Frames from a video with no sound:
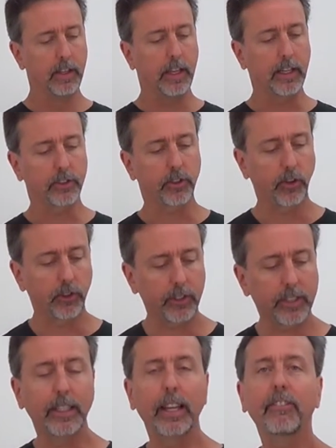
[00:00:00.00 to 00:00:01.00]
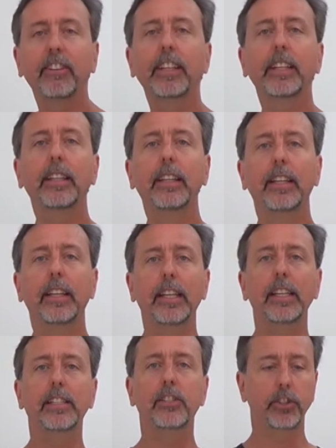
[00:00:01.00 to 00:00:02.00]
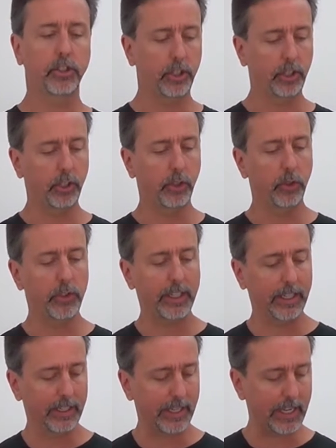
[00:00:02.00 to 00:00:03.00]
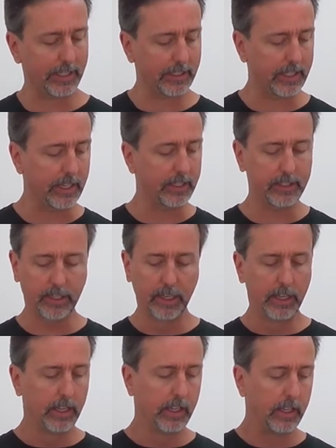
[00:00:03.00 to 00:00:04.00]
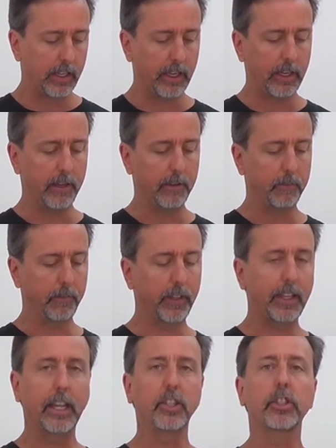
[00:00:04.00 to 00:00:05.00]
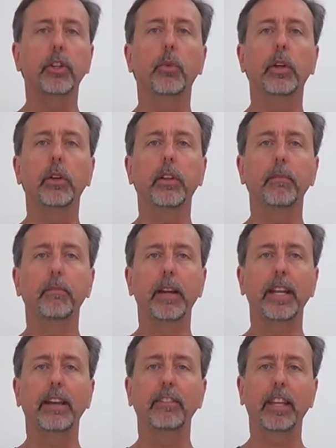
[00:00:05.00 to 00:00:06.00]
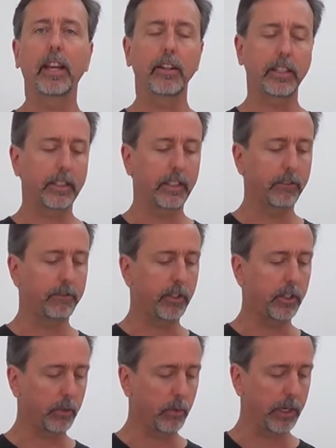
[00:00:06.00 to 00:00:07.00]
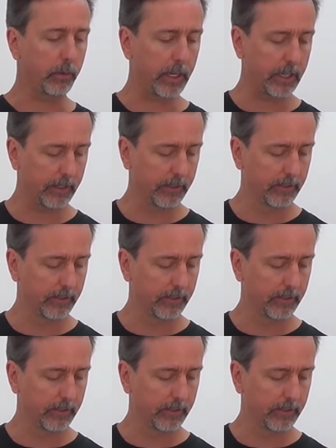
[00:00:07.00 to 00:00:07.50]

And so it's definitely easier to use in that sense. Occasionally you might have a carrot that didn't fall quite right,